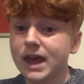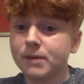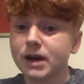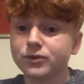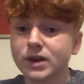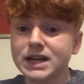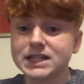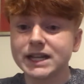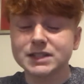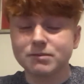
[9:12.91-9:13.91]
There are my
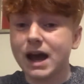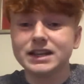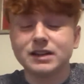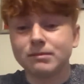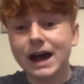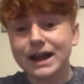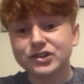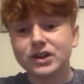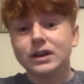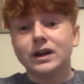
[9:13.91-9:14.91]
ratings. Man of the
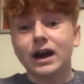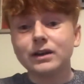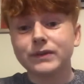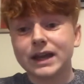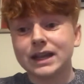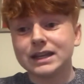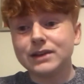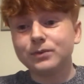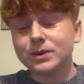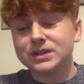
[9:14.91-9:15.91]
match. I don't think I can
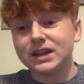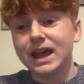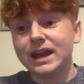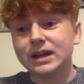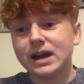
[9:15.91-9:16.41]
give one today.